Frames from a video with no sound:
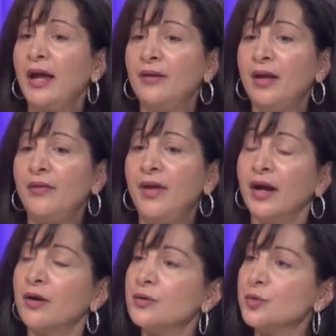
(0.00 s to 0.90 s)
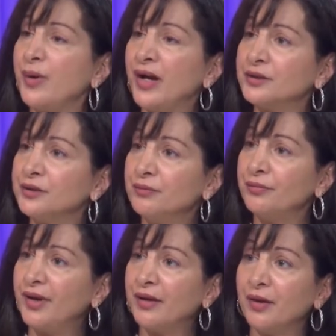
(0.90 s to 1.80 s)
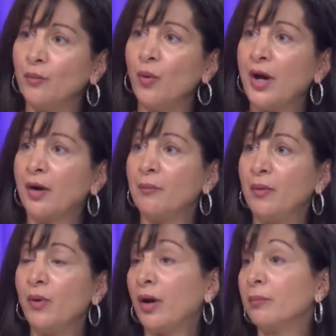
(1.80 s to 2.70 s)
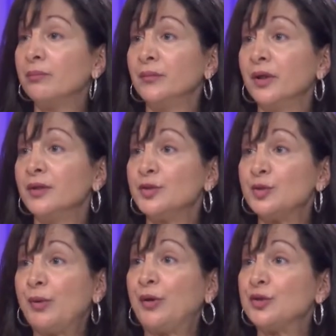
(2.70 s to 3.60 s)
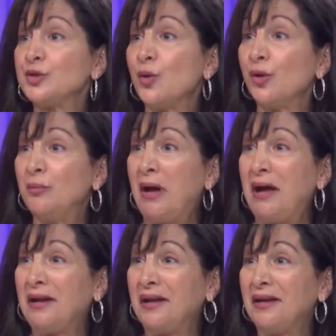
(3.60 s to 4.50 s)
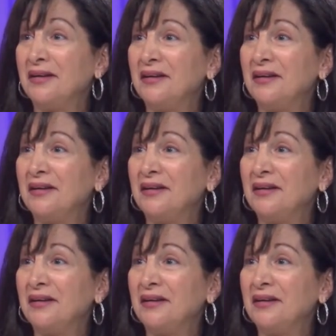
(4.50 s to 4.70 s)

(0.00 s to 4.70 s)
And and that goes back to the fact that we are we are spirit, soul, and body.